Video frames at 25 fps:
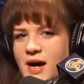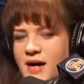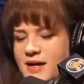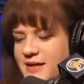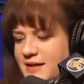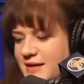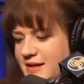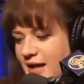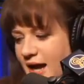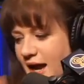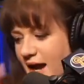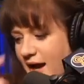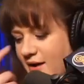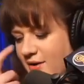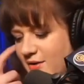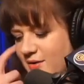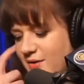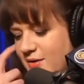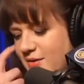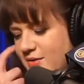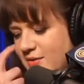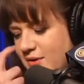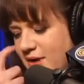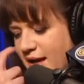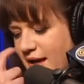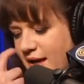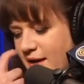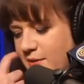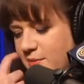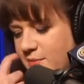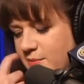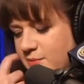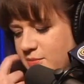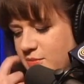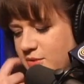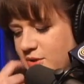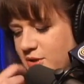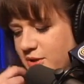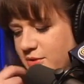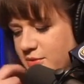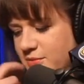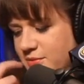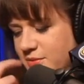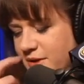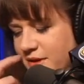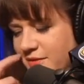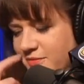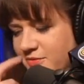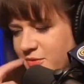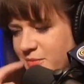Yeah, not
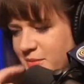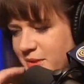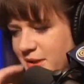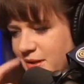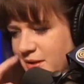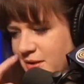for me.